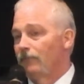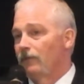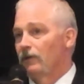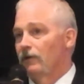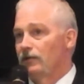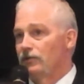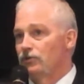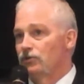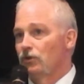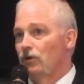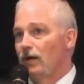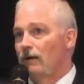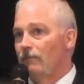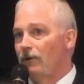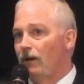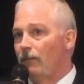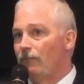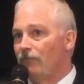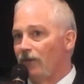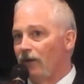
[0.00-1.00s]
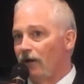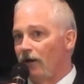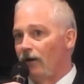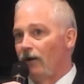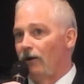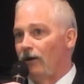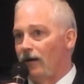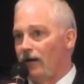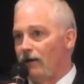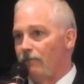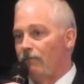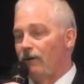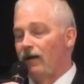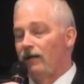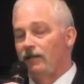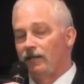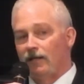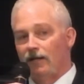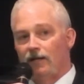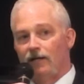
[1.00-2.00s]
And so I'm up there, and
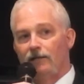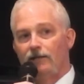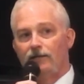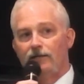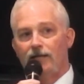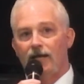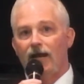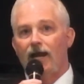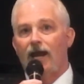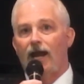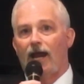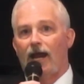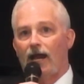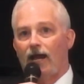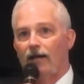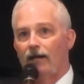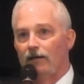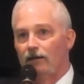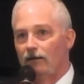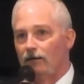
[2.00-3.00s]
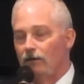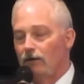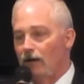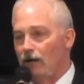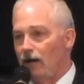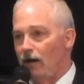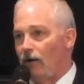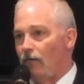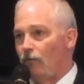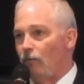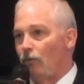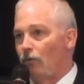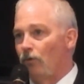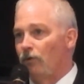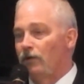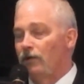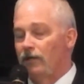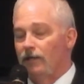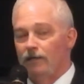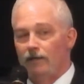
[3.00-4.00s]
by the end of the day,
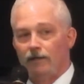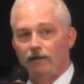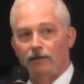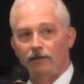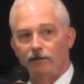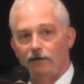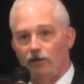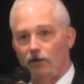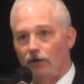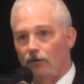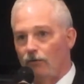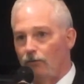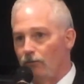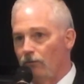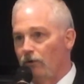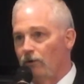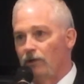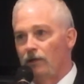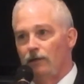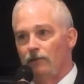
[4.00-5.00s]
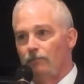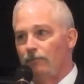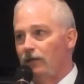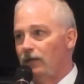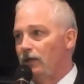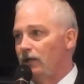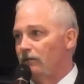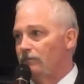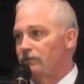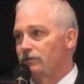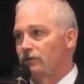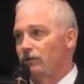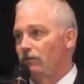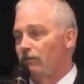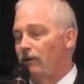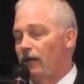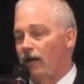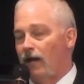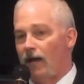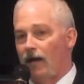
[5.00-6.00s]
we're getting beat up so
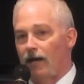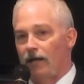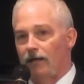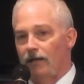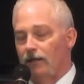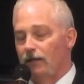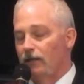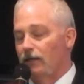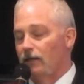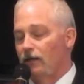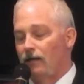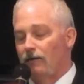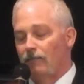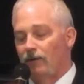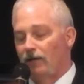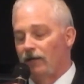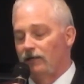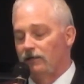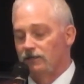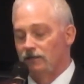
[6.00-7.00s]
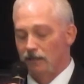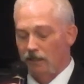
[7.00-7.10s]
bad. I mean, it's